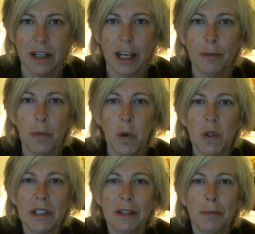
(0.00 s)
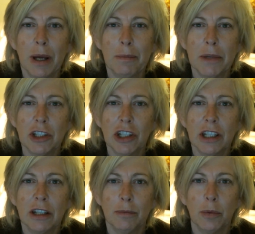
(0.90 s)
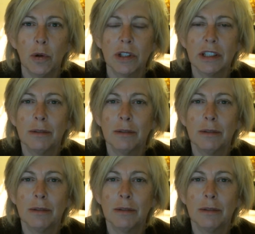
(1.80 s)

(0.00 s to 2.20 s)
Important to my mission, important